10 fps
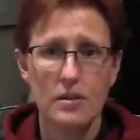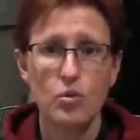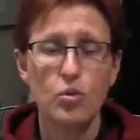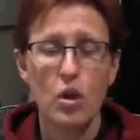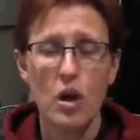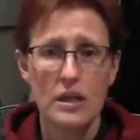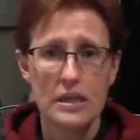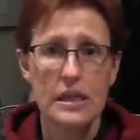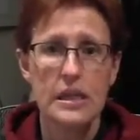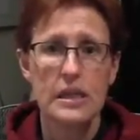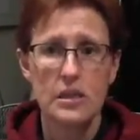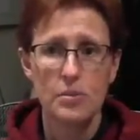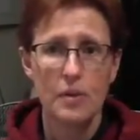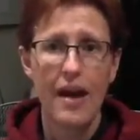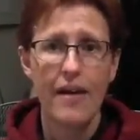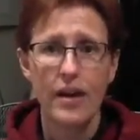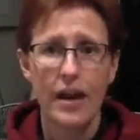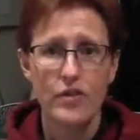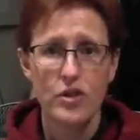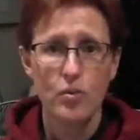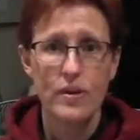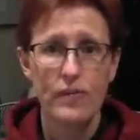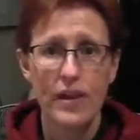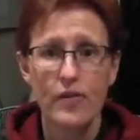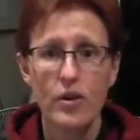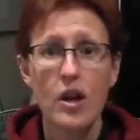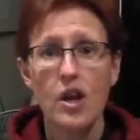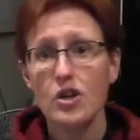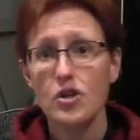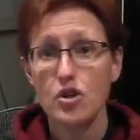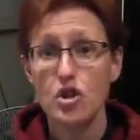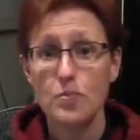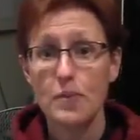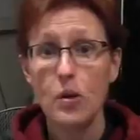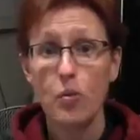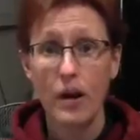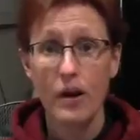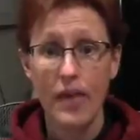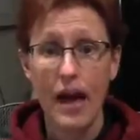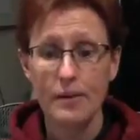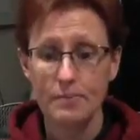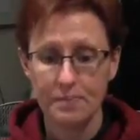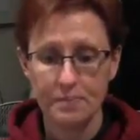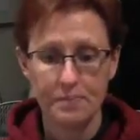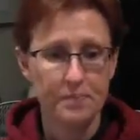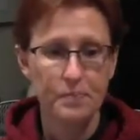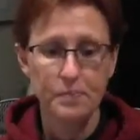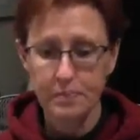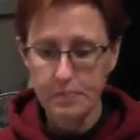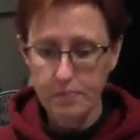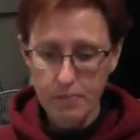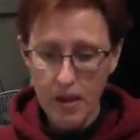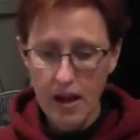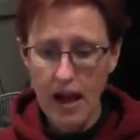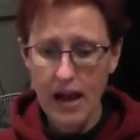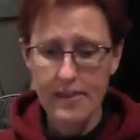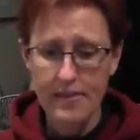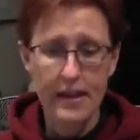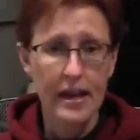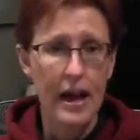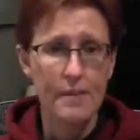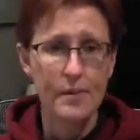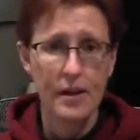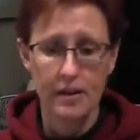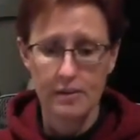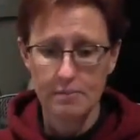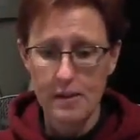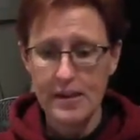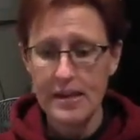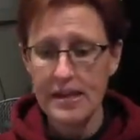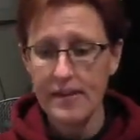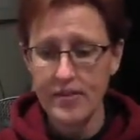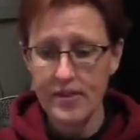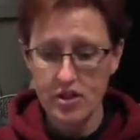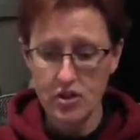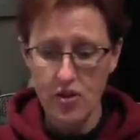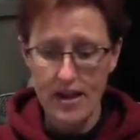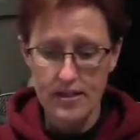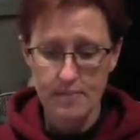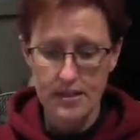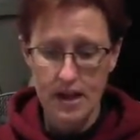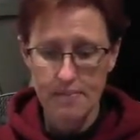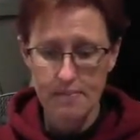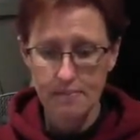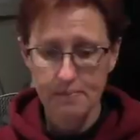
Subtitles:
oolong tea to have kind of a sweet flavor. So just be aware of that. I think I'm gonna maybe give this a try sometime.